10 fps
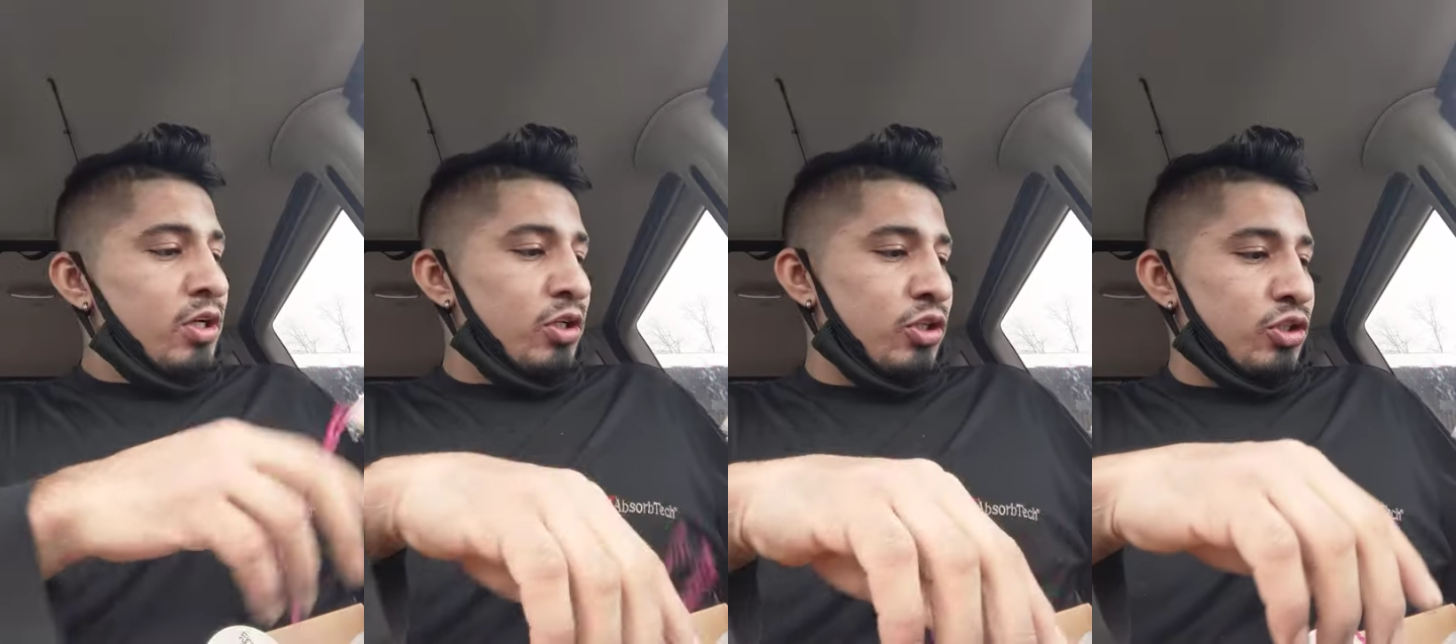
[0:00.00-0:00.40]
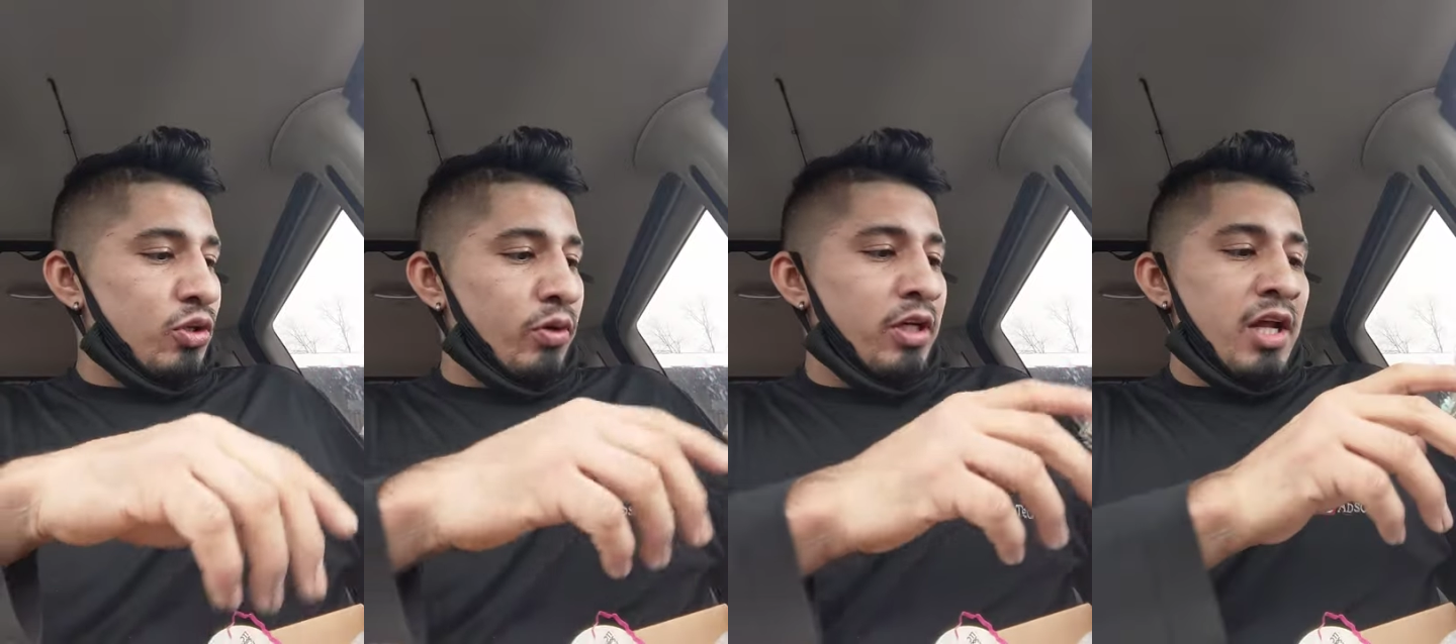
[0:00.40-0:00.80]

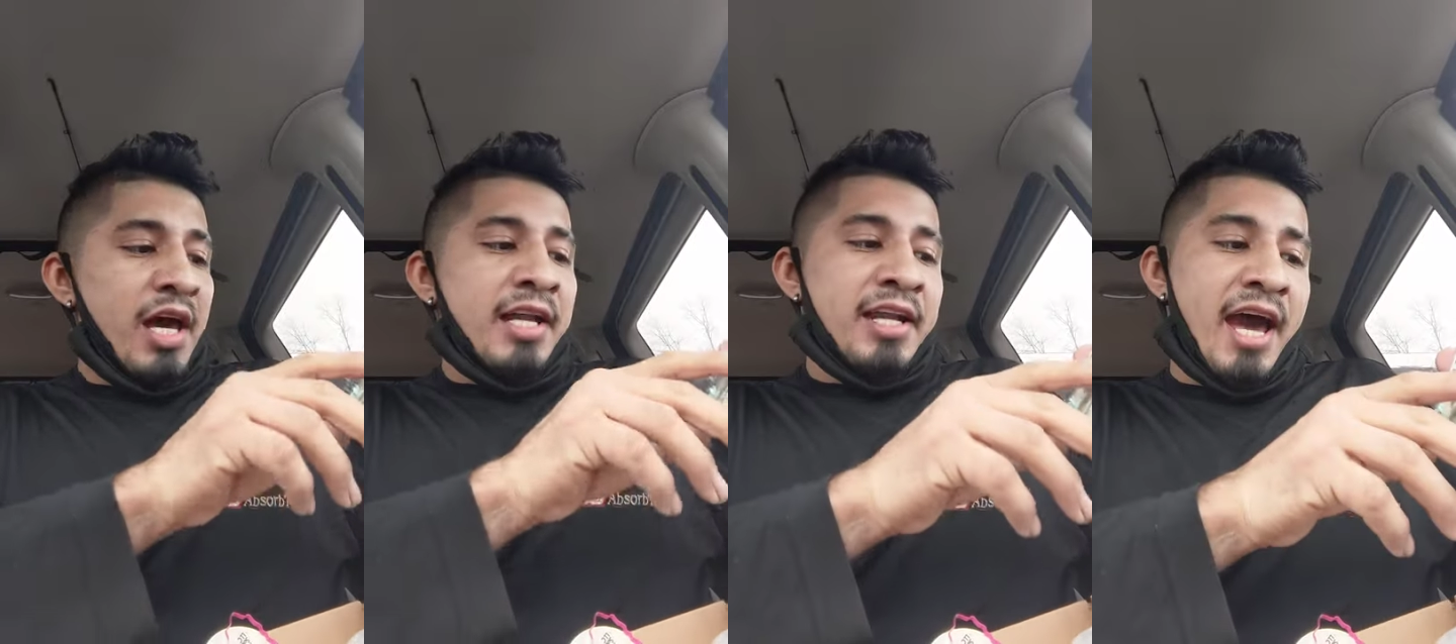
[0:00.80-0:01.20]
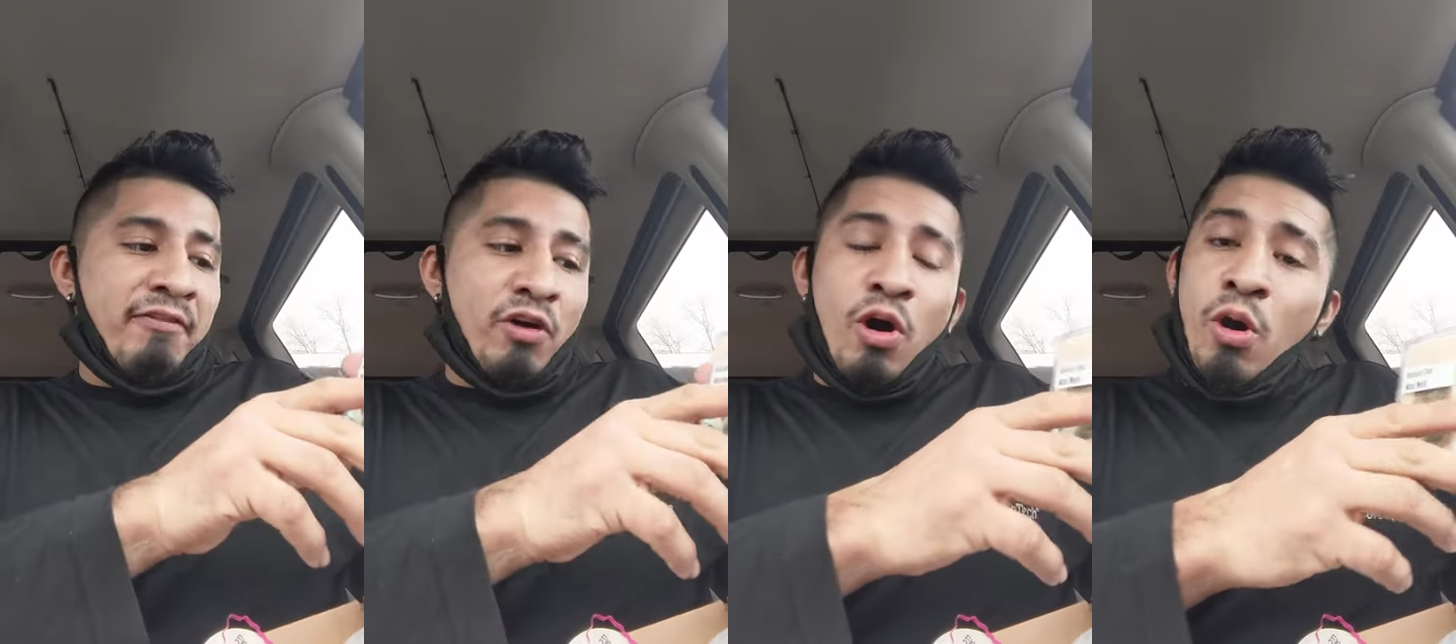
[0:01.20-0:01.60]
Nijona
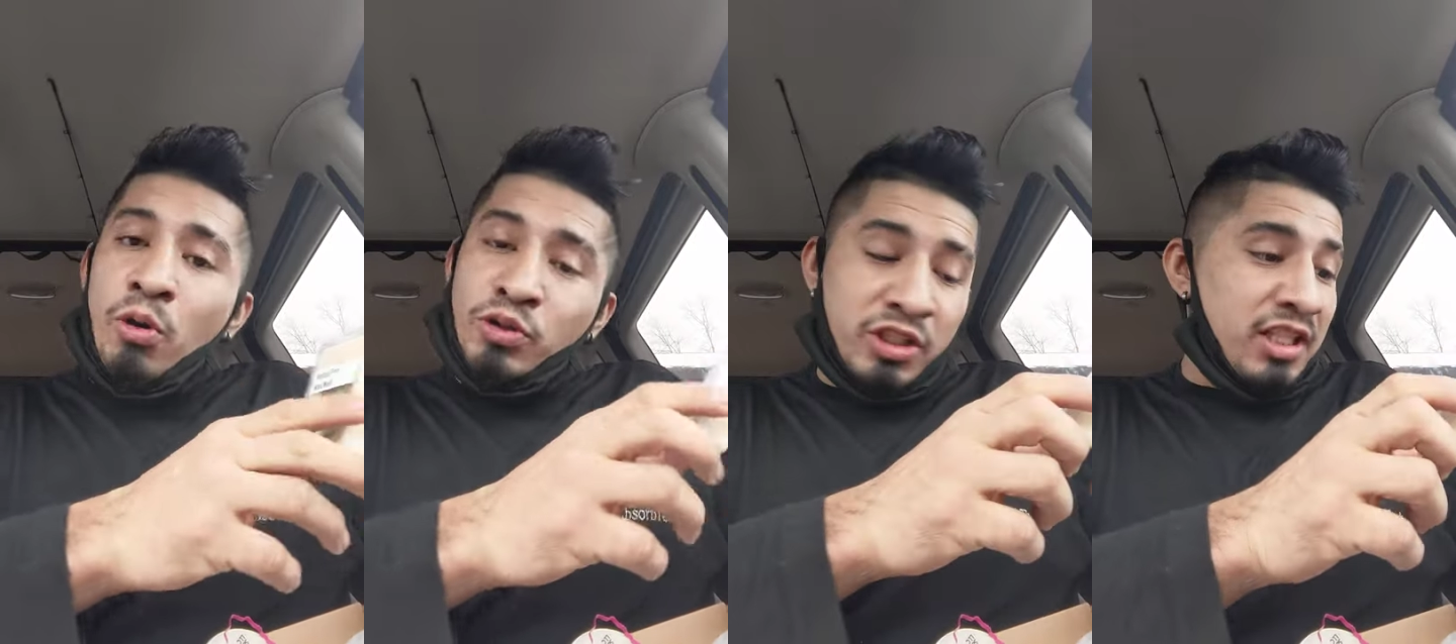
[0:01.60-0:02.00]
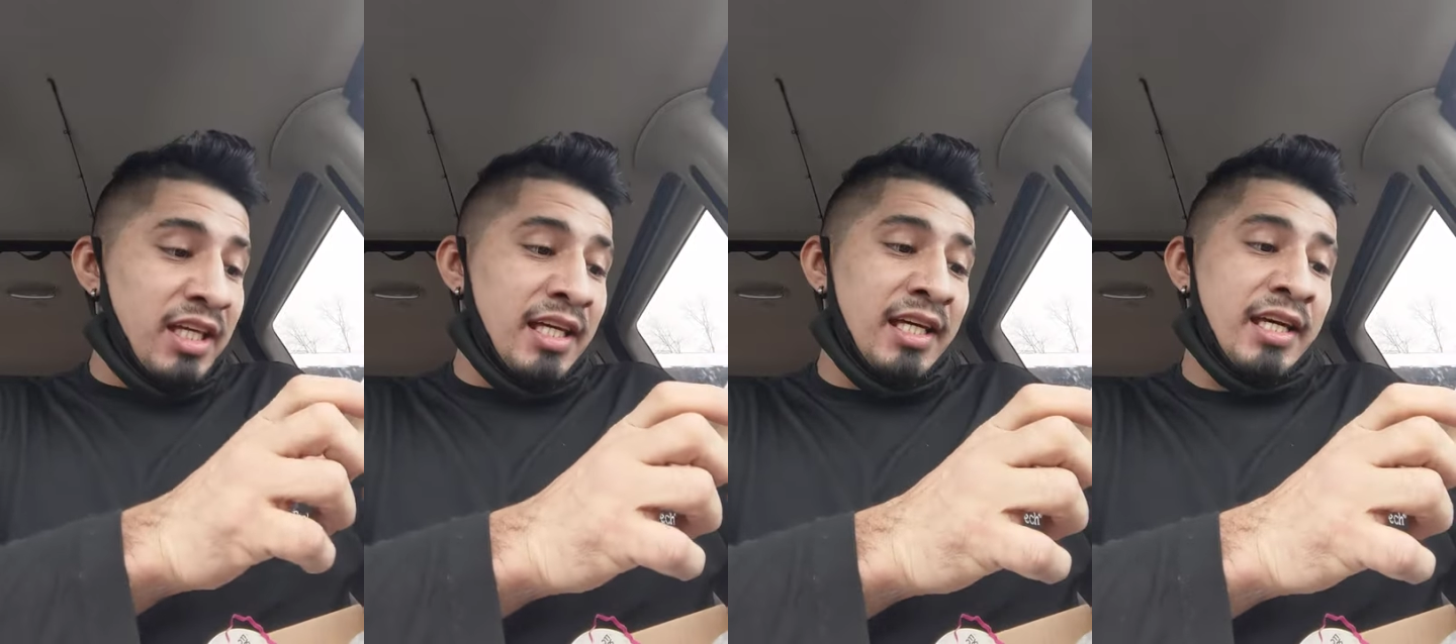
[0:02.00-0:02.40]
Navajo
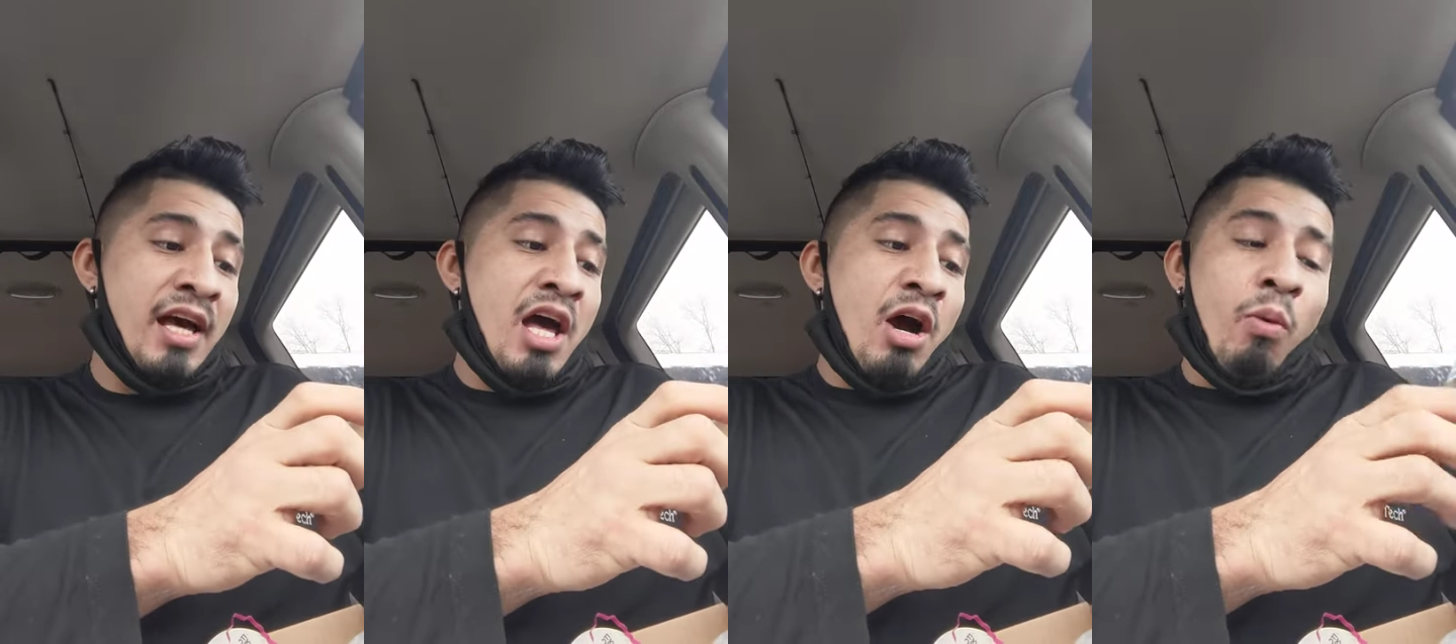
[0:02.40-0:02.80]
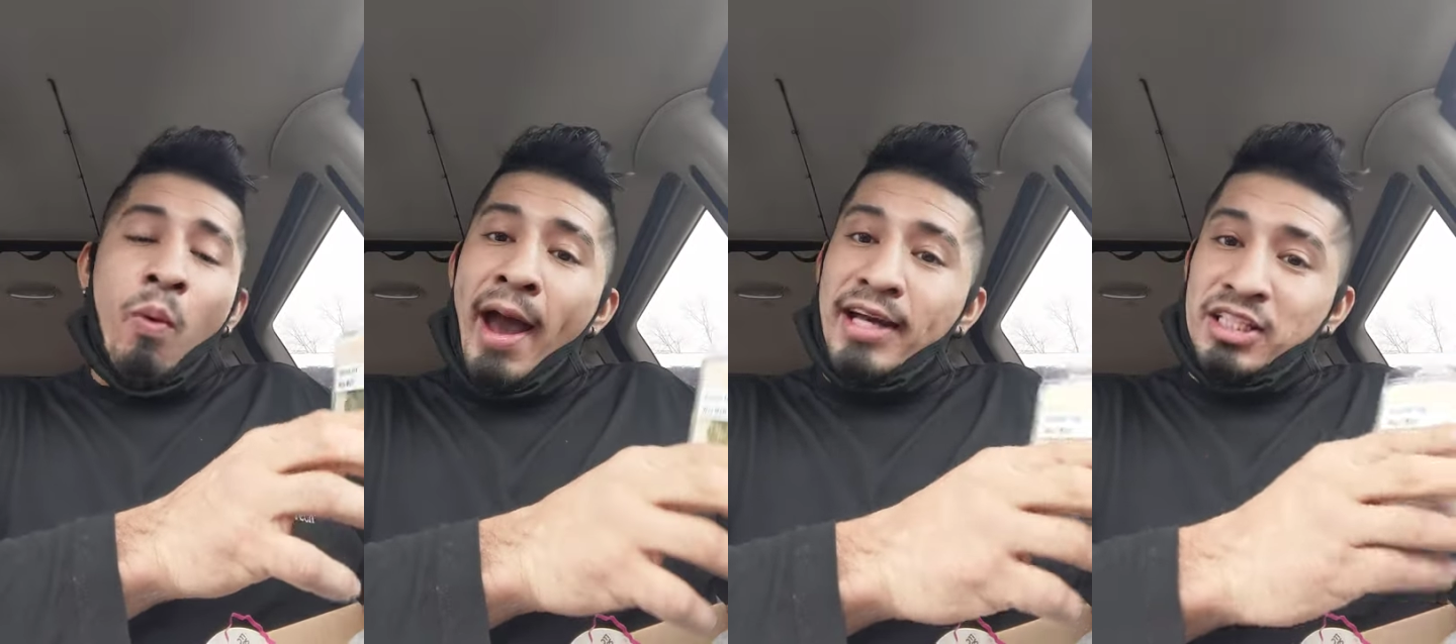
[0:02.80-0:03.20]
tea
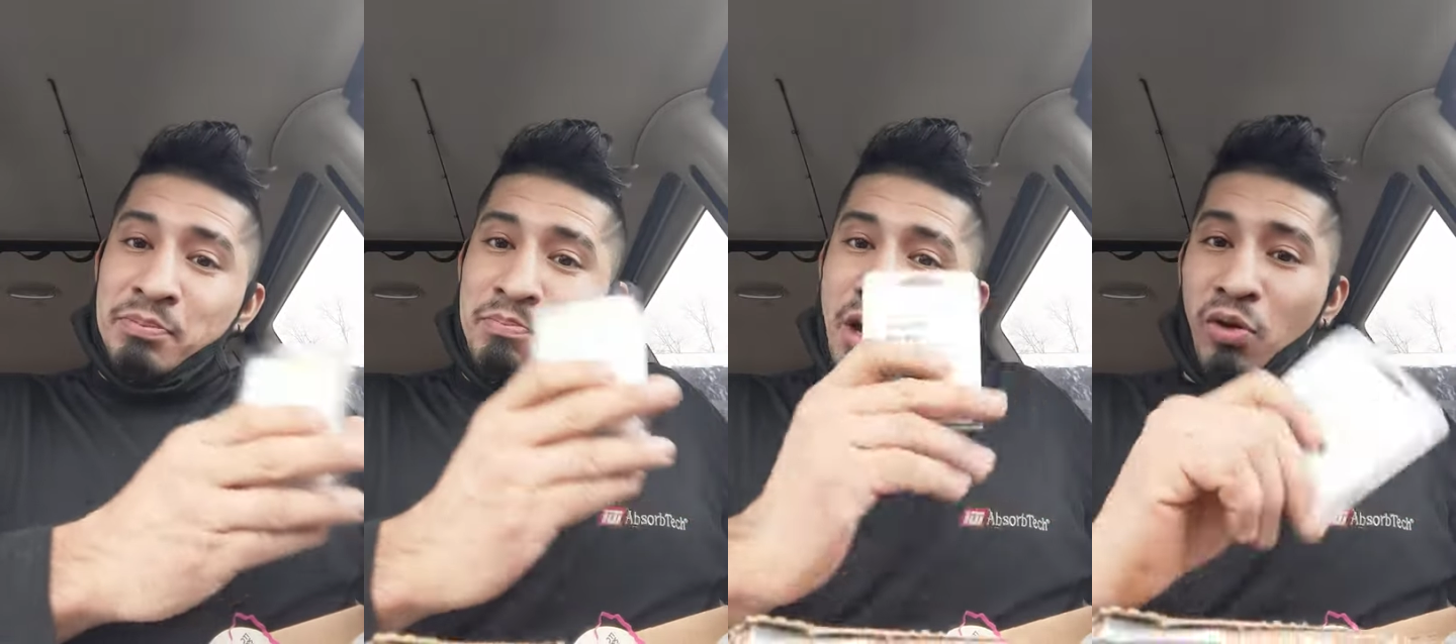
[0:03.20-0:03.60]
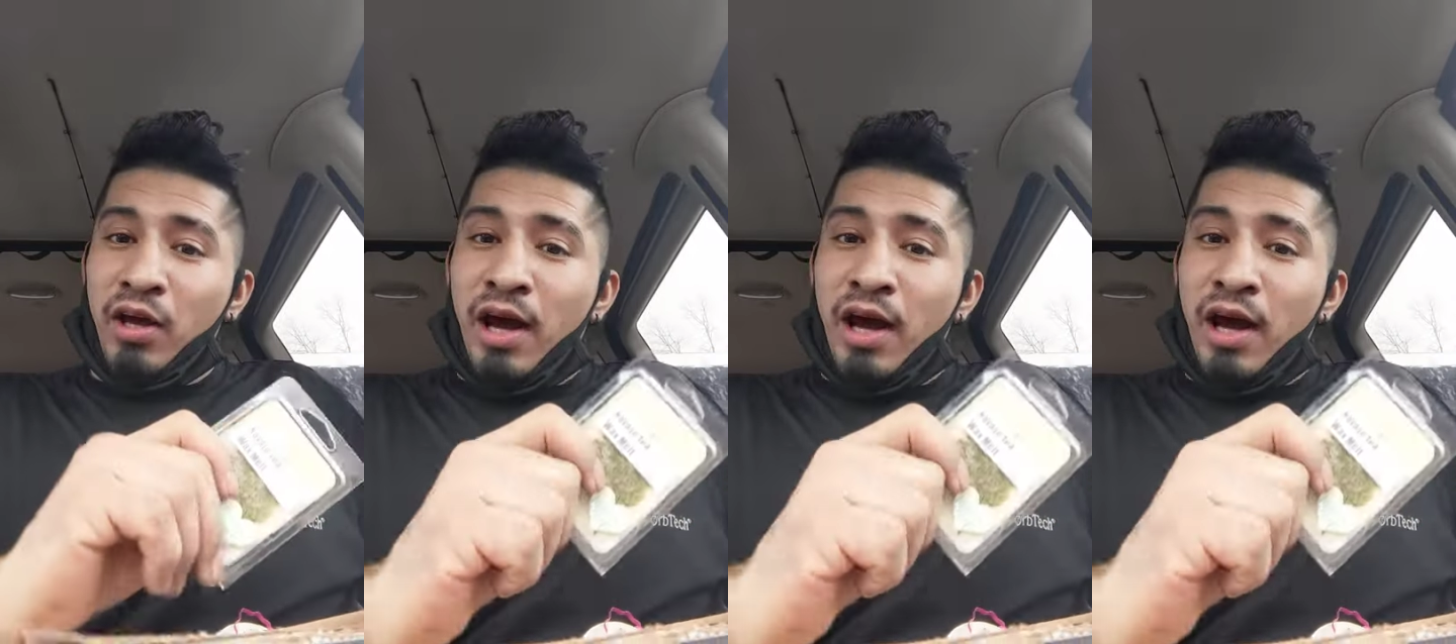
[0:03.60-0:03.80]
wax milk.